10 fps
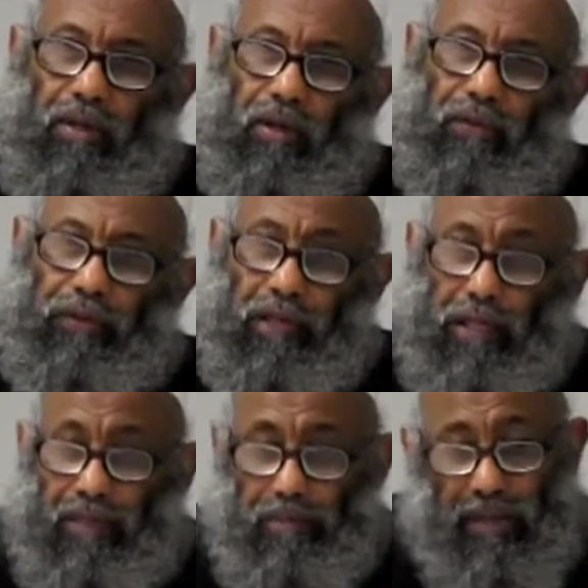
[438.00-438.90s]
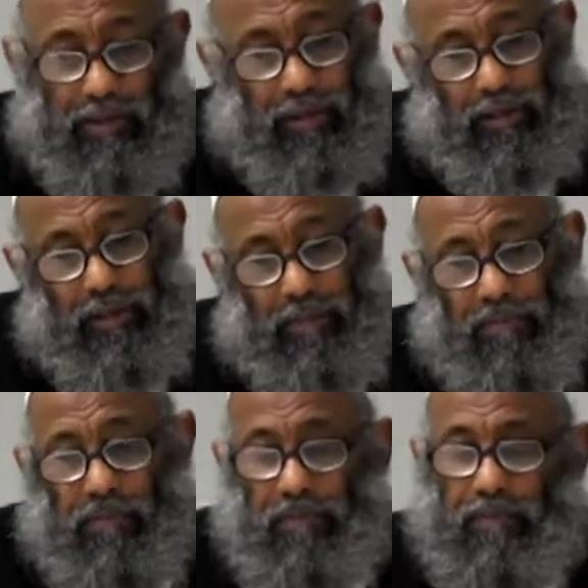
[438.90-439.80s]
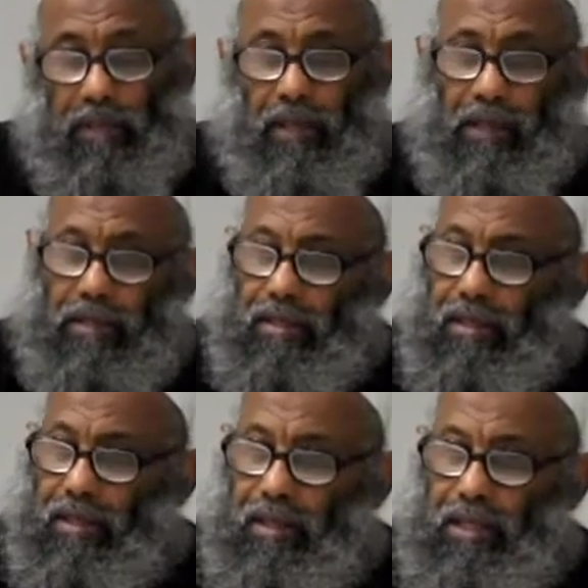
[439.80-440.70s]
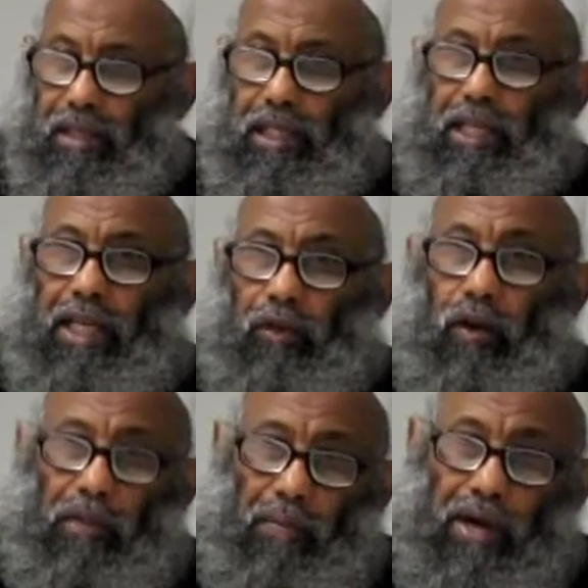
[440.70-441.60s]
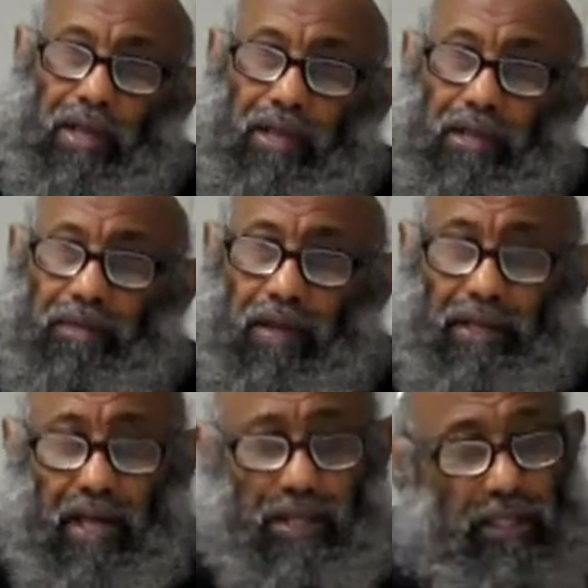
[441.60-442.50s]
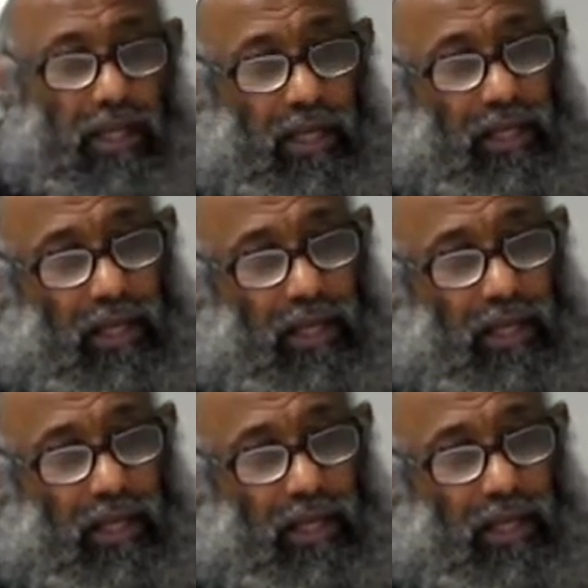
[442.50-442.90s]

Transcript: of trading partnership is sharikatul amwal, the financial